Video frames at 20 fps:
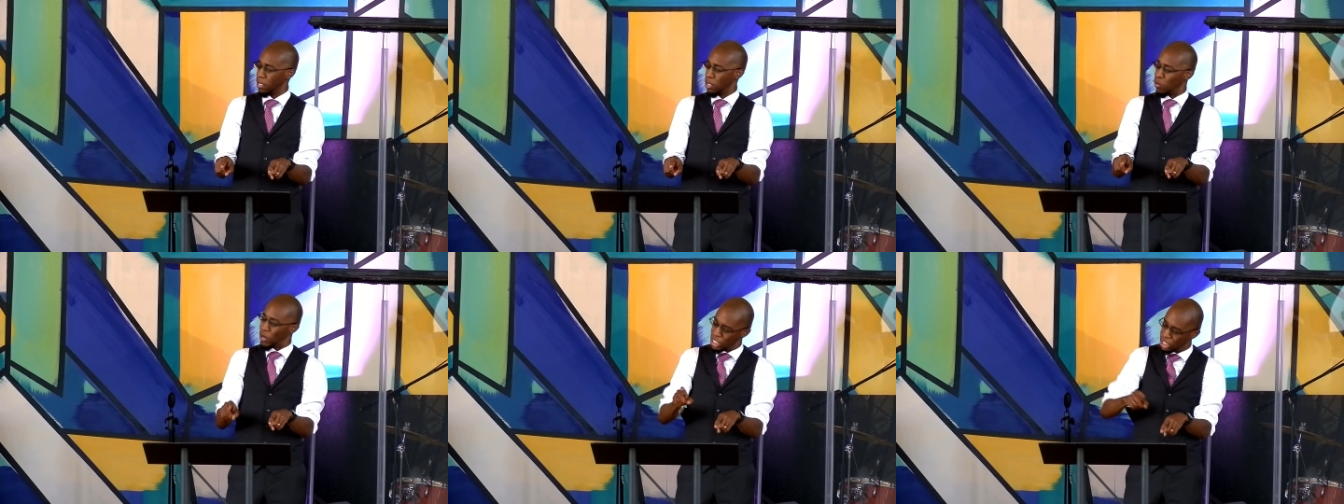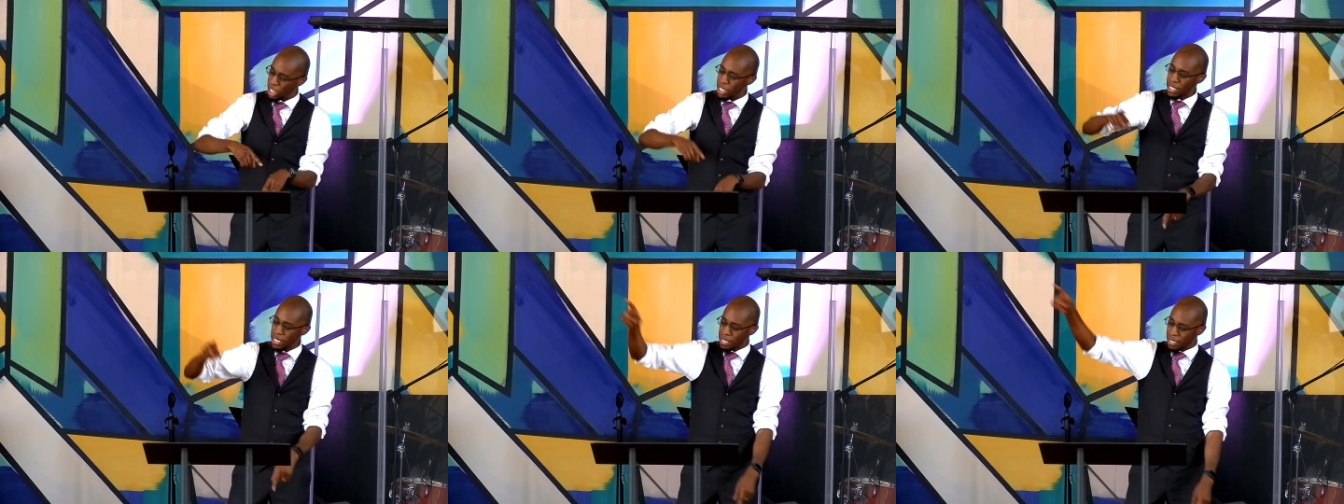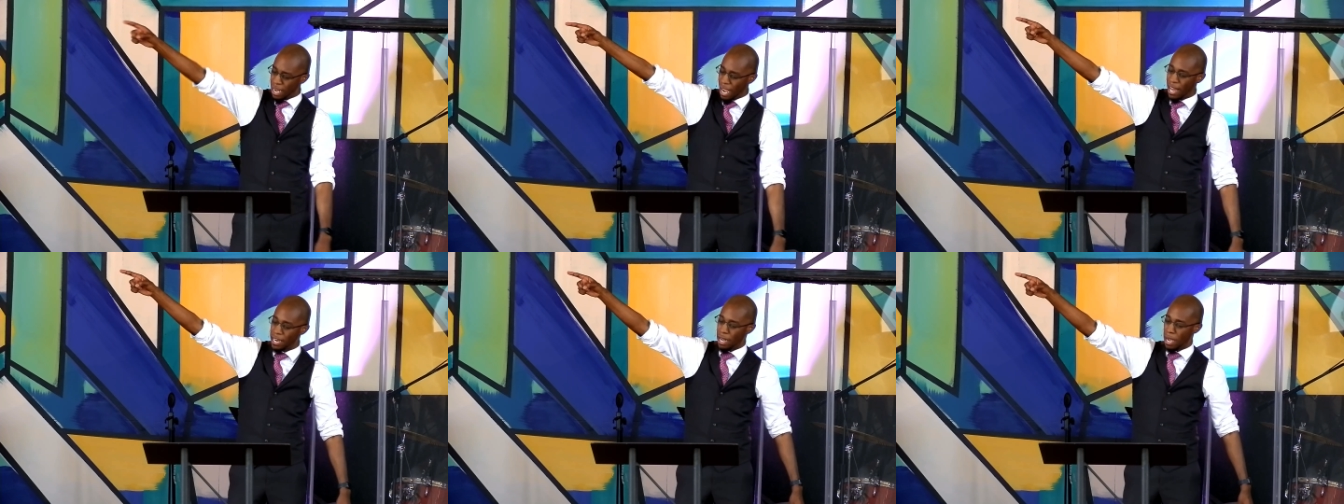When
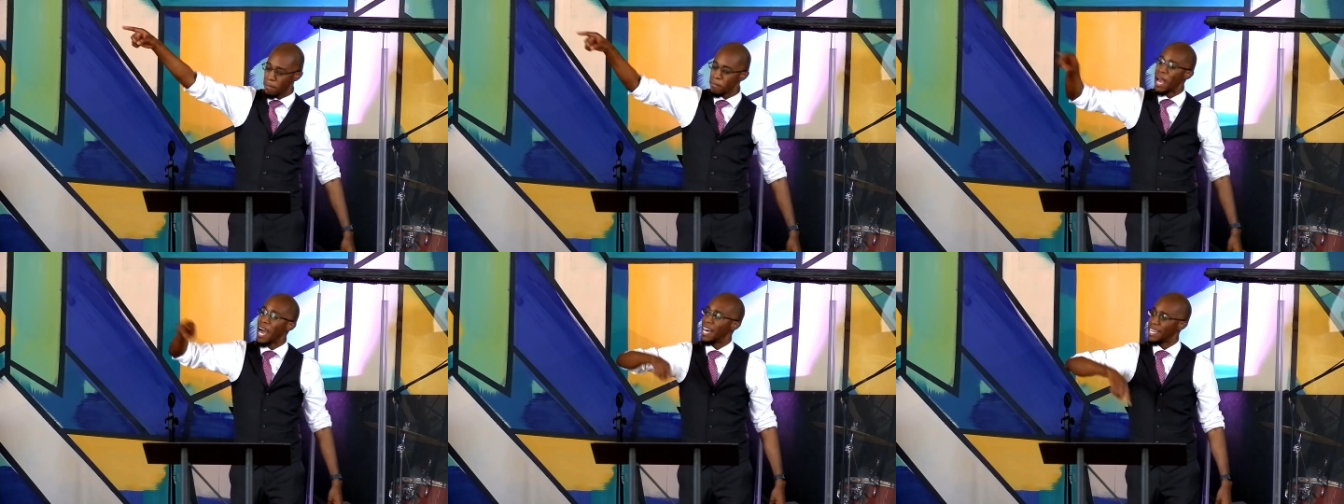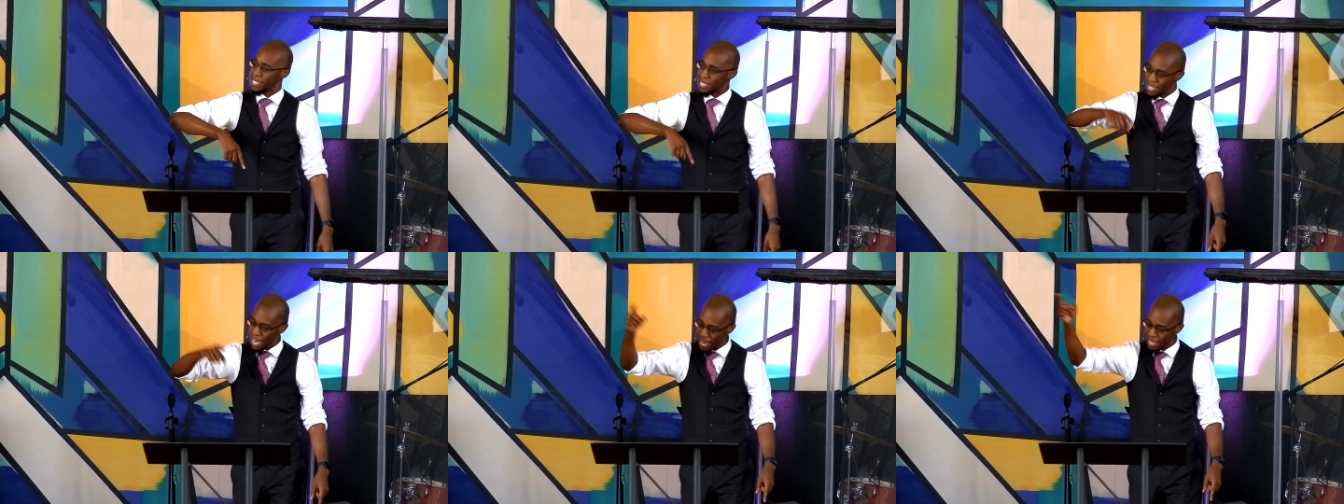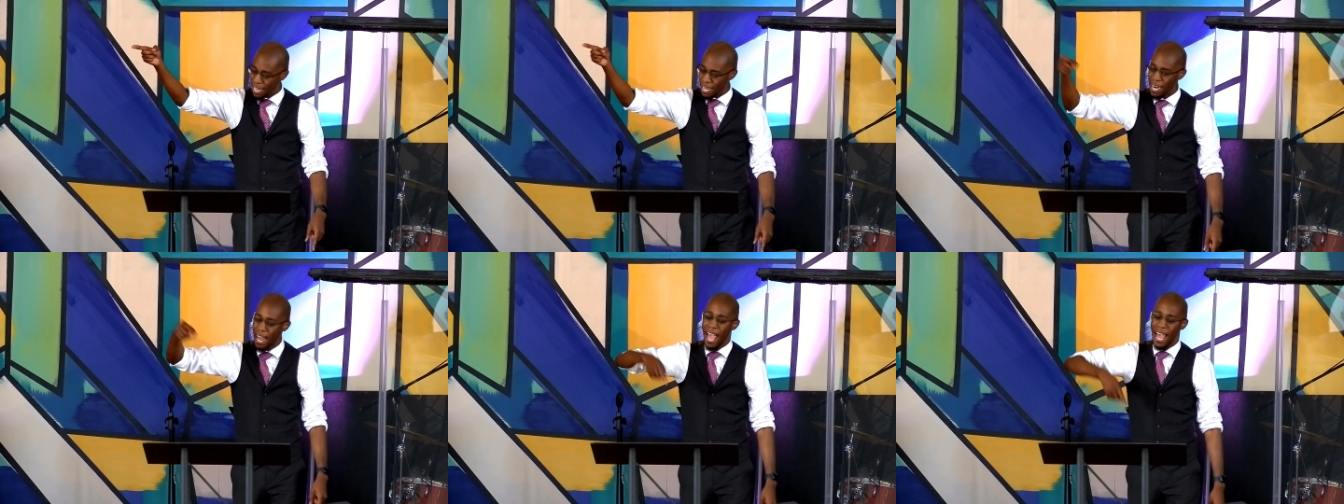Jesus got up,
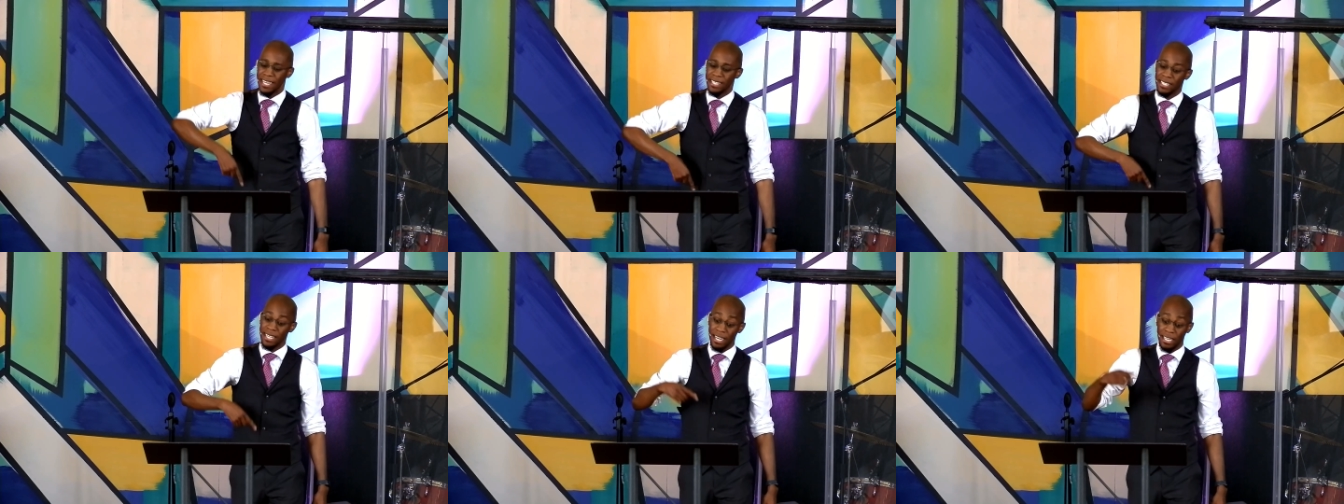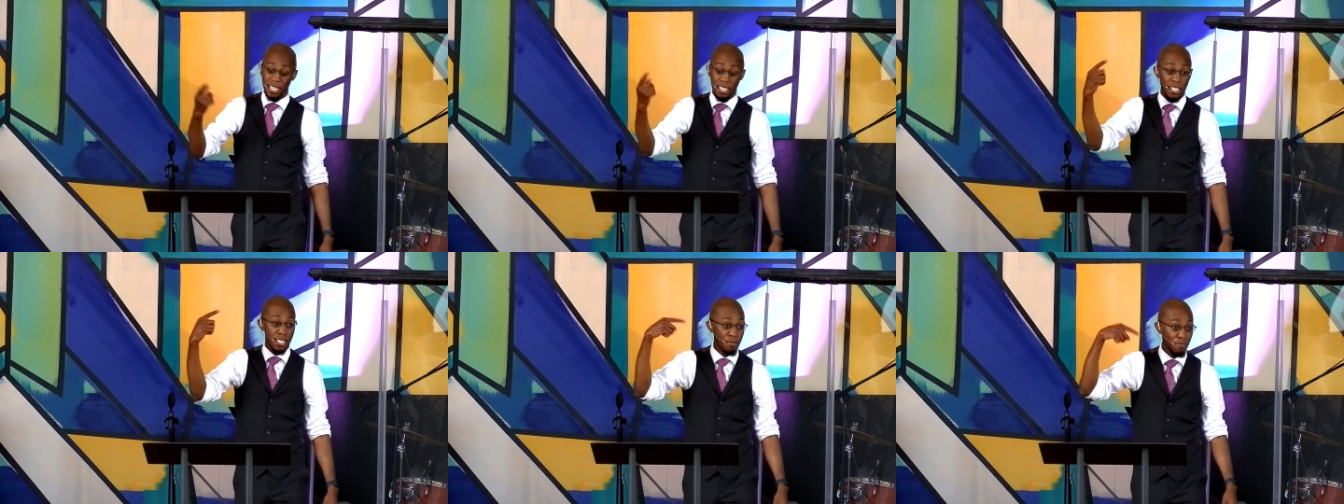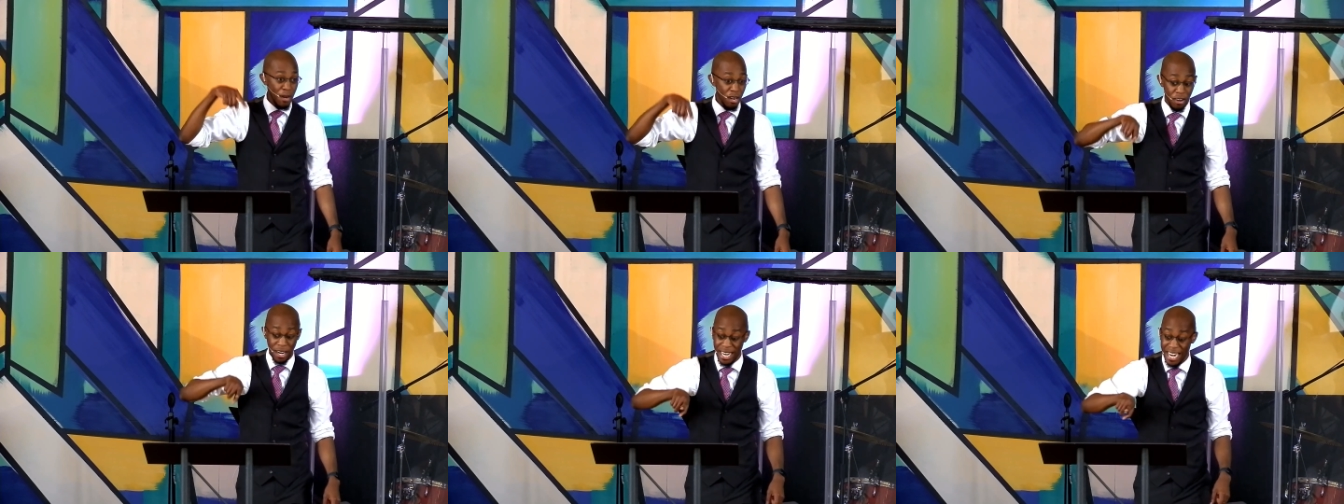ascended, and sent his
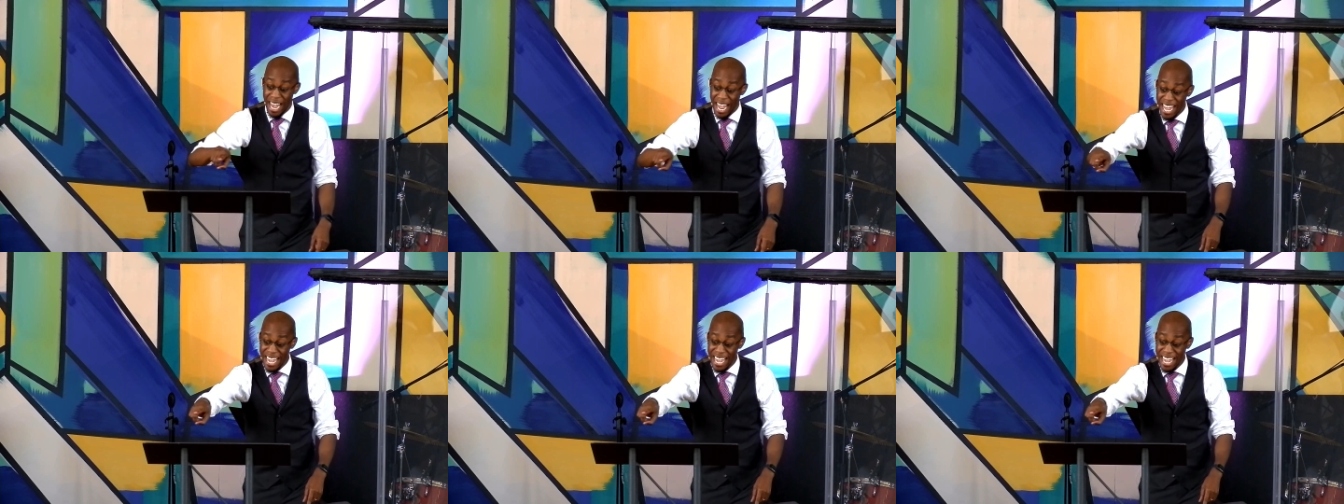spirit,